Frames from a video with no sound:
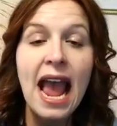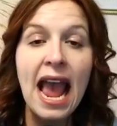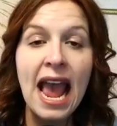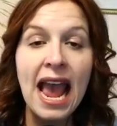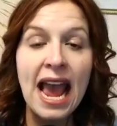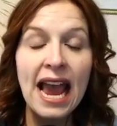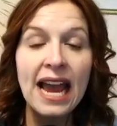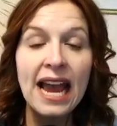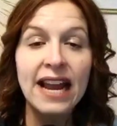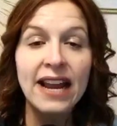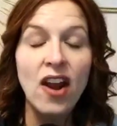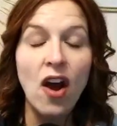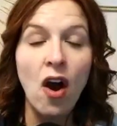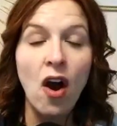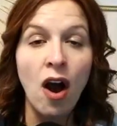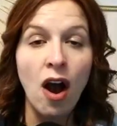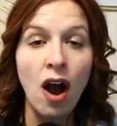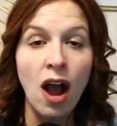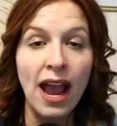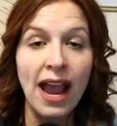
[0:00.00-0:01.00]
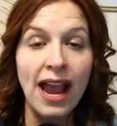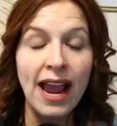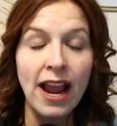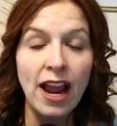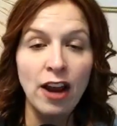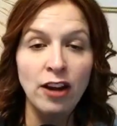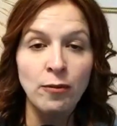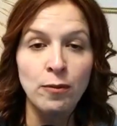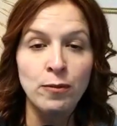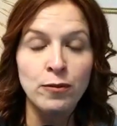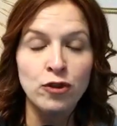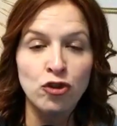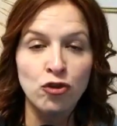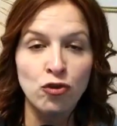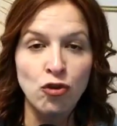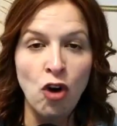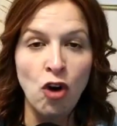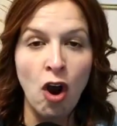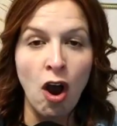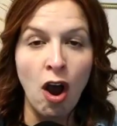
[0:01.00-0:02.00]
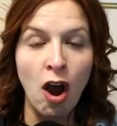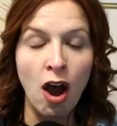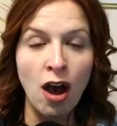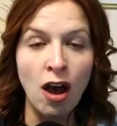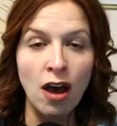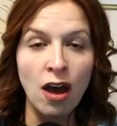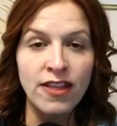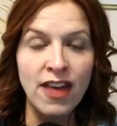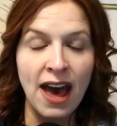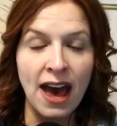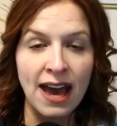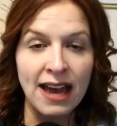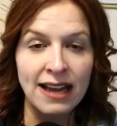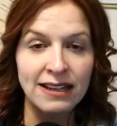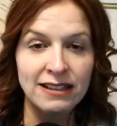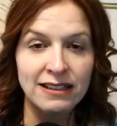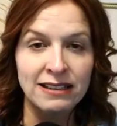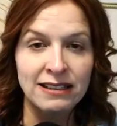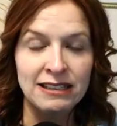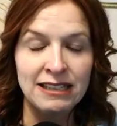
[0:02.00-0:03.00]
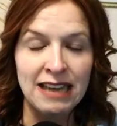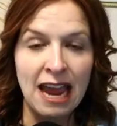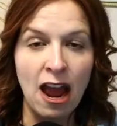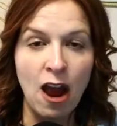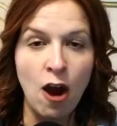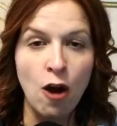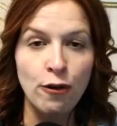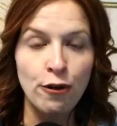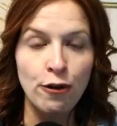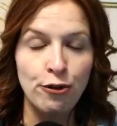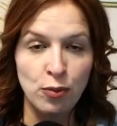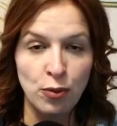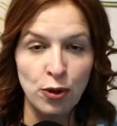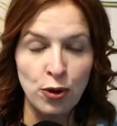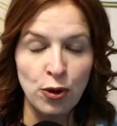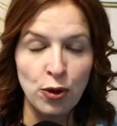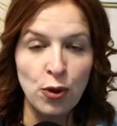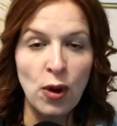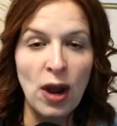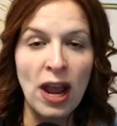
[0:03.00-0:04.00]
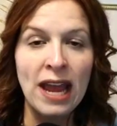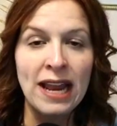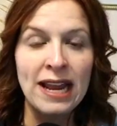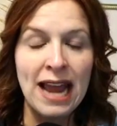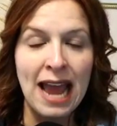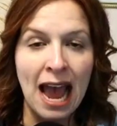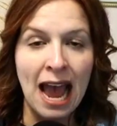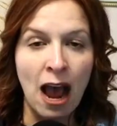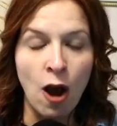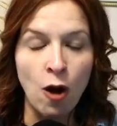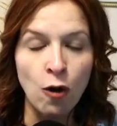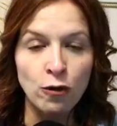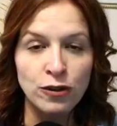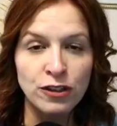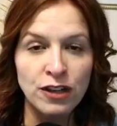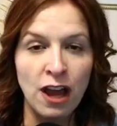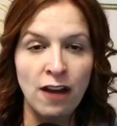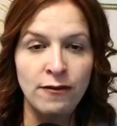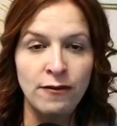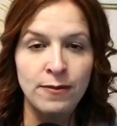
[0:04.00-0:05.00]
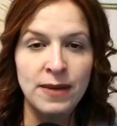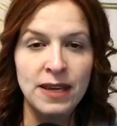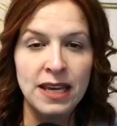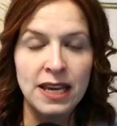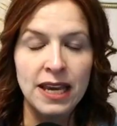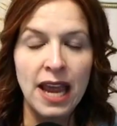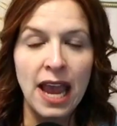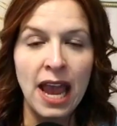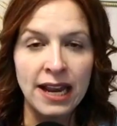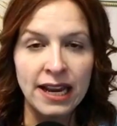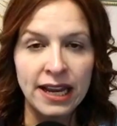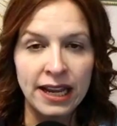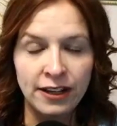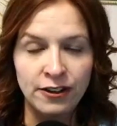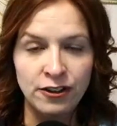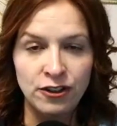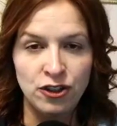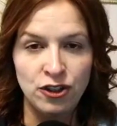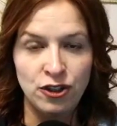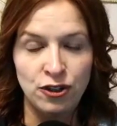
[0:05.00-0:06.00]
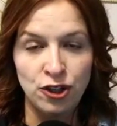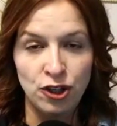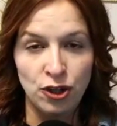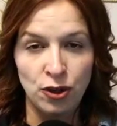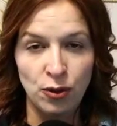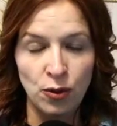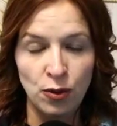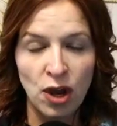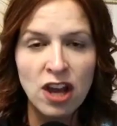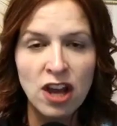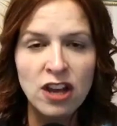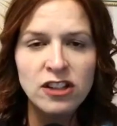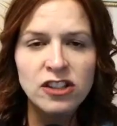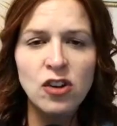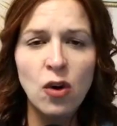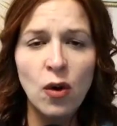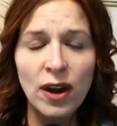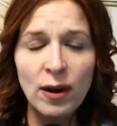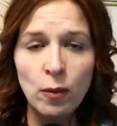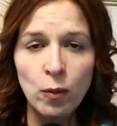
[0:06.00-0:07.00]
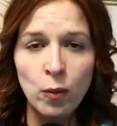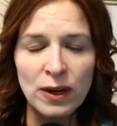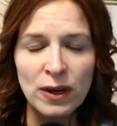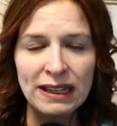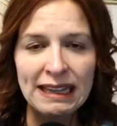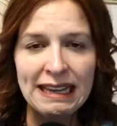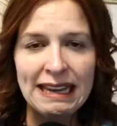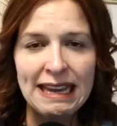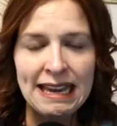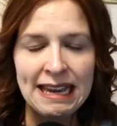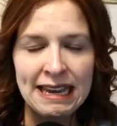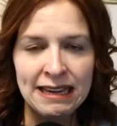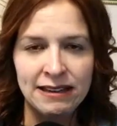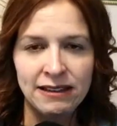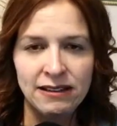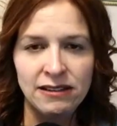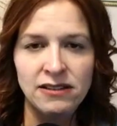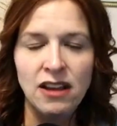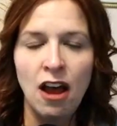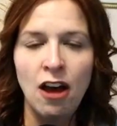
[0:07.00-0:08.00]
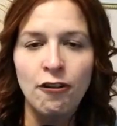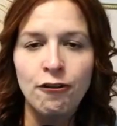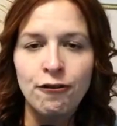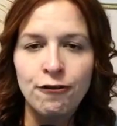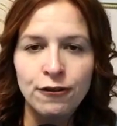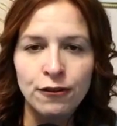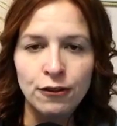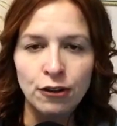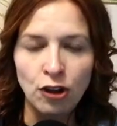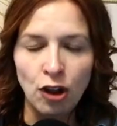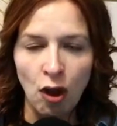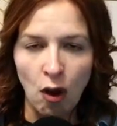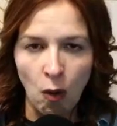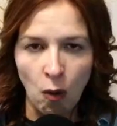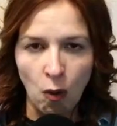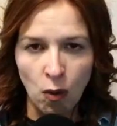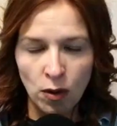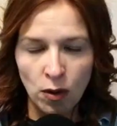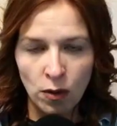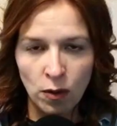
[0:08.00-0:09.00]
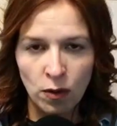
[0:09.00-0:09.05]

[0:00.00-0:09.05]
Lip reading: And I draw that down through and out of me and into you. So it really is a flow.